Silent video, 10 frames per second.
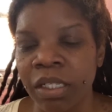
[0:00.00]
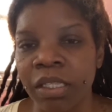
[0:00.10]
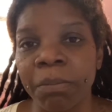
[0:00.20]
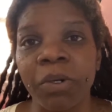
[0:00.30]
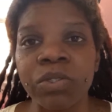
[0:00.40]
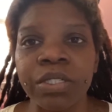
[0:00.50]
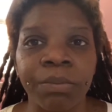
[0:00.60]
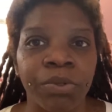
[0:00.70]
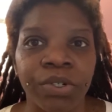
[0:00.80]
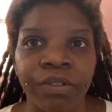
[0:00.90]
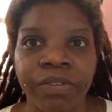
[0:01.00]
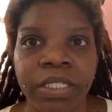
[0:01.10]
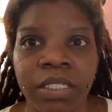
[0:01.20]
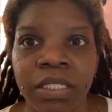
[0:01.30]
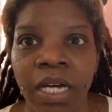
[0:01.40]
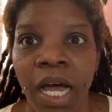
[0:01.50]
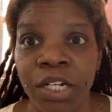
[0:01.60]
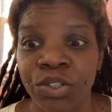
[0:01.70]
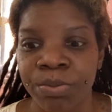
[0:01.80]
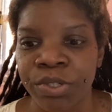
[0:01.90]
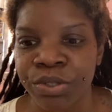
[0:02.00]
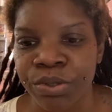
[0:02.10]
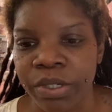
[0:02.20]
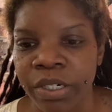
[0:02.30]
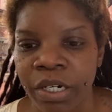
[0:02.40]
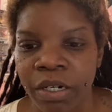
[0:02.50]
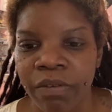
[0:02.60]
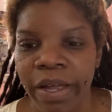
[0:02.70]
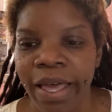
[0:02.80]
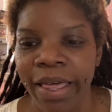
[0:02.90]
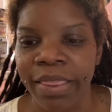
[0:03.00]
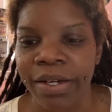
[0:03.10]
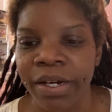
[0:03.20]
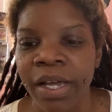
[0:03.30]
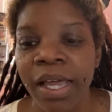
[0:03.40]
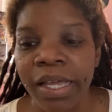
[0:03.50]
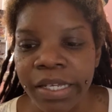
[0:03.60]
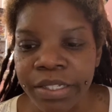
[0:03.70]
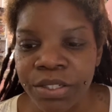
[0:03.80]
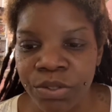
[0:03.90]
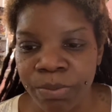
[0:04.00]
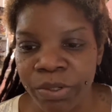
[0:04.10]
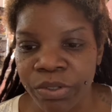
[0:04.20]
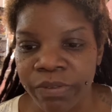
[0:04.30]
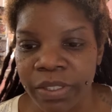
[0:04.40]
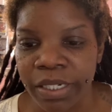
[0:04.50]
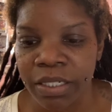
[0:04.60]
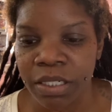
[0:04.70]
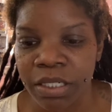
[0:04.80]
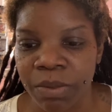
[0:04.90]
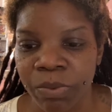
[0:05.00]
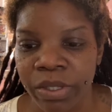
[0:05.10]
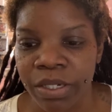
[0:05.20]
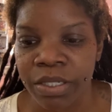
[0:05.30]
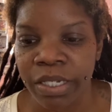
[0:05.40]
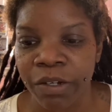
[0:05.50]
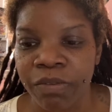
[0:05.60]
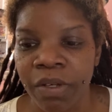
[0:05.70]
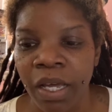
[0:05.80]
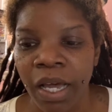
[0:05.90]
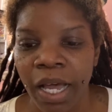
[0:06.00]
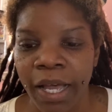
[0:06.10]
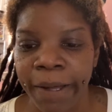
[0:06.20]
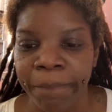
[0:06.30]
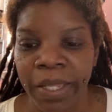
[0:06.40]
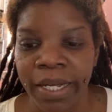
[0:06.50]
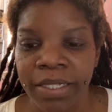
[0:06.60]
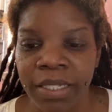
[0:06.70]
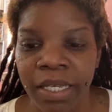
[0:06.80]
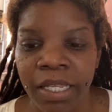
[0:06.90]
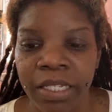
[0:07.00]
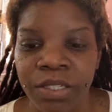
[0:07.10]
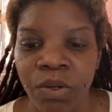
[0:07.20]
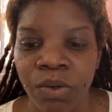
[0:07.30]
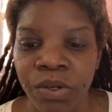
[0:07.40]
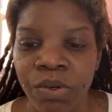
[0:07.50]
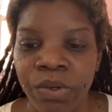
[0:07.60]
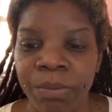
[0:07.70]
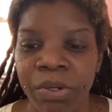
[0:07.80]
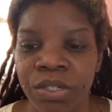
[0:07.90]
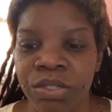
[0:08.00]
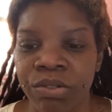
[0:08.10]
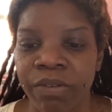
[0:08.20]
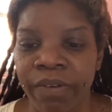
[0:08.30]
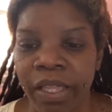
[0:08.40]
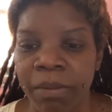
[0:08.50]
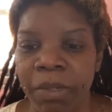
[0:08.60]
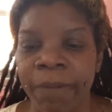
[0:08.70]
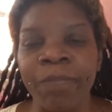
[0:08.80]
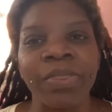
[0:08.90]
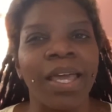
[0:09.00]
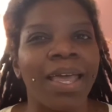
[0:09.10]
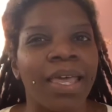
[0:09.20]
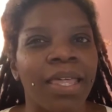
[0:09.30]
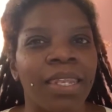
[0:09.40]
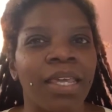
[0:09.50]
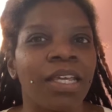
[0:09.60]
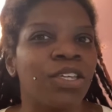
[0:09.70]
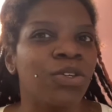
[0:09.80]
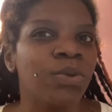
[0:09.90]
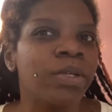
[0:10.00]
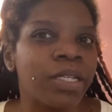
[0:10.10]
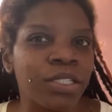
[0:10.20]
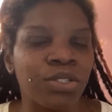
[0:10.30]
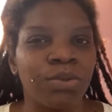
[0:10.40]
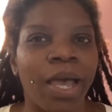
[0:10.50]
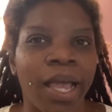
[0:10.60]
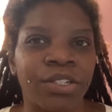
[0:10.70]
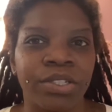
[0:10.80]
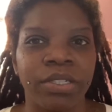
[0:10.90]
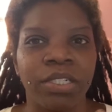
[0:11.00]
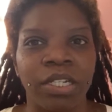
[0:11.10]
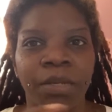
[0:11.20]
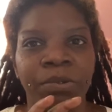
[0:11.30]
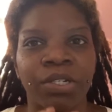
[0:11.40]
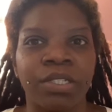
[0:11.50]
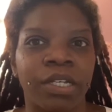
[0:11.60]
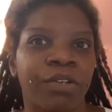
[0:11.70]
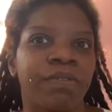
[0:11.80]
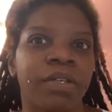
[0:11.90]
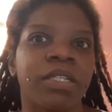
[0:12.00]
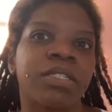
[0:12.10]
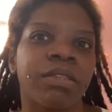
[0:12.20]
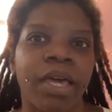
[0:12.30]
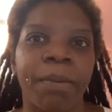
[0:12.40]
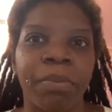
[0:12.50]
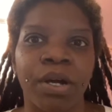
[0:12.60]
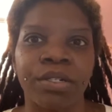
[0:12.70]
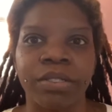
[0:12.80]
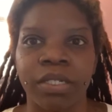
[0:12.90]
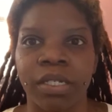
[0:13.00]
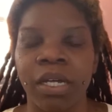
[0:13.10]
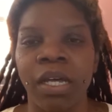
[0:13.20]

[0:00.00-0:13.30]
the most important reason to entrepreneur rather, is to build a relationship with yourself. Like I said, it is ongoing personal development, and you get to actually shape yourself into that person